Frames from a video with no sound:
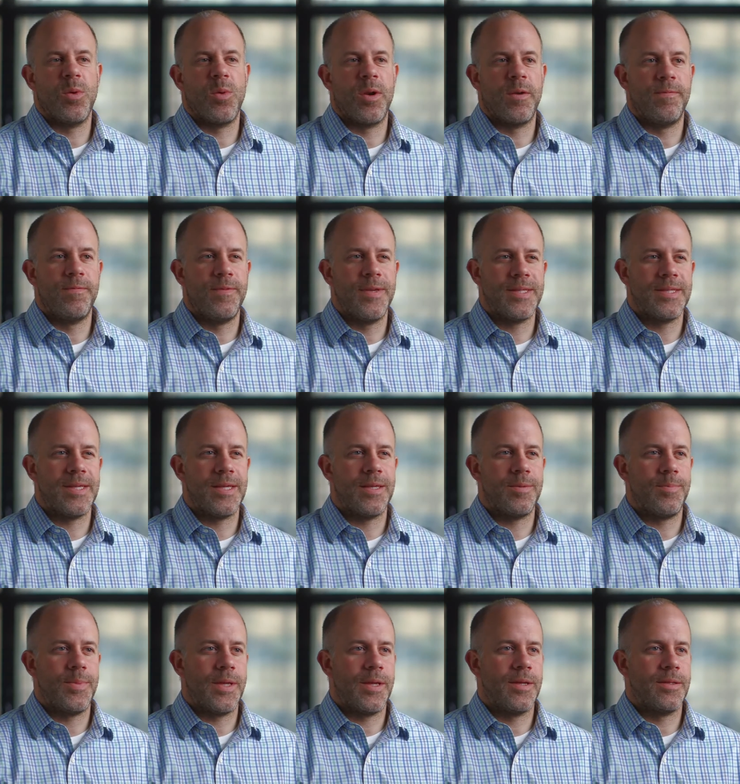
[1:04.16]
really want to
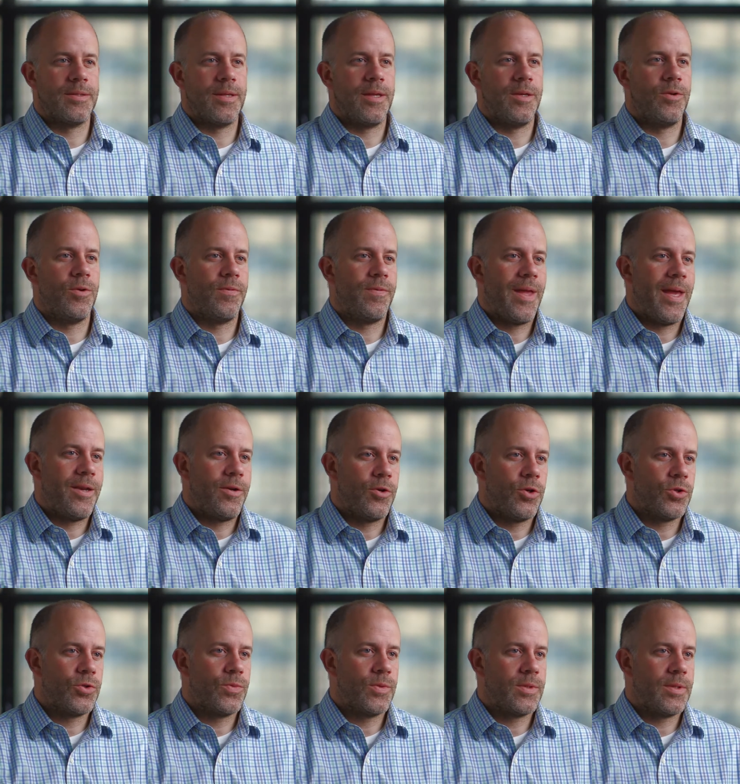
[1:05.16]
visit because they knew if that
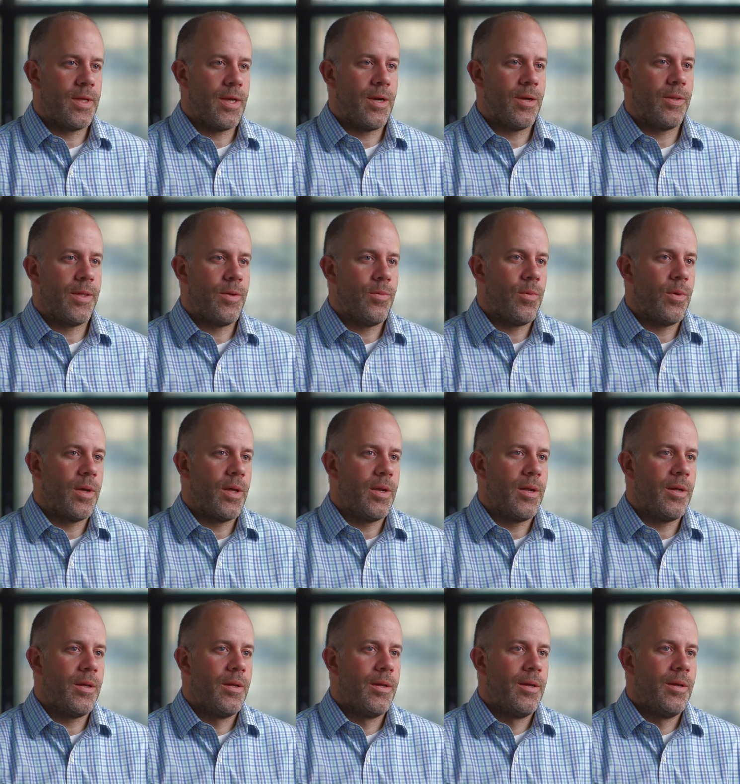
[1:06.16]
nurse was there, they were
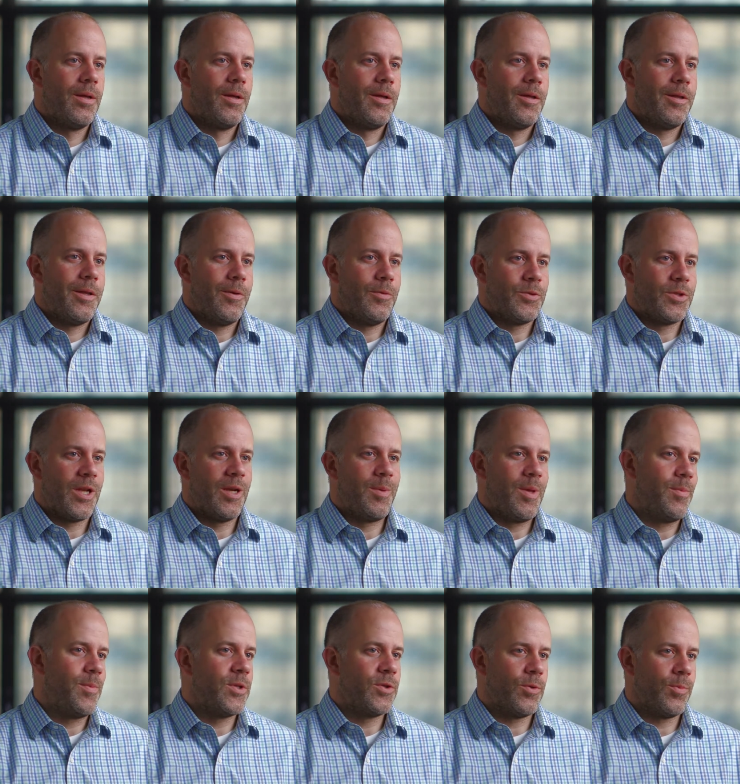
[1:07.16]
gonna, it was gonna
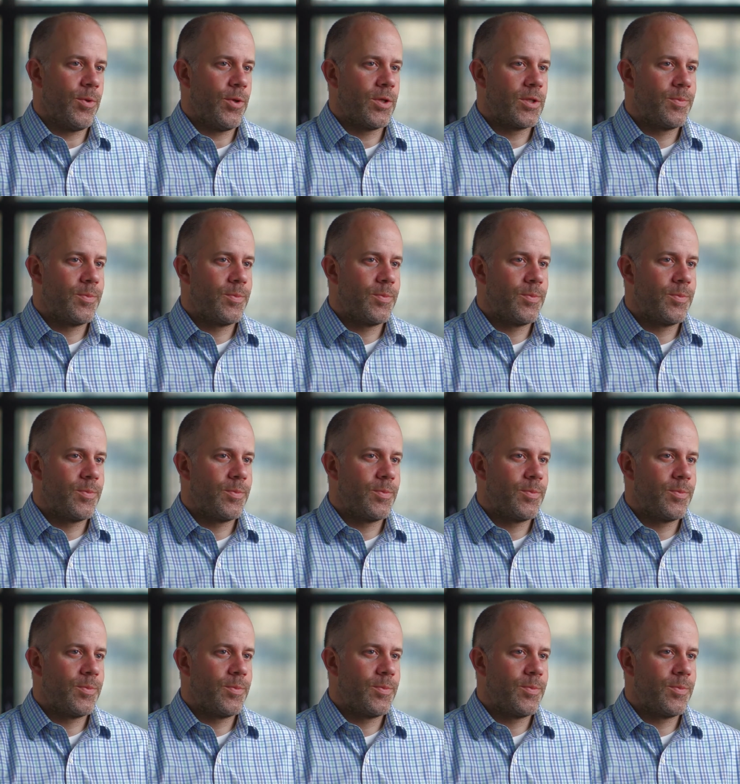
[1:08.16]
be a miserable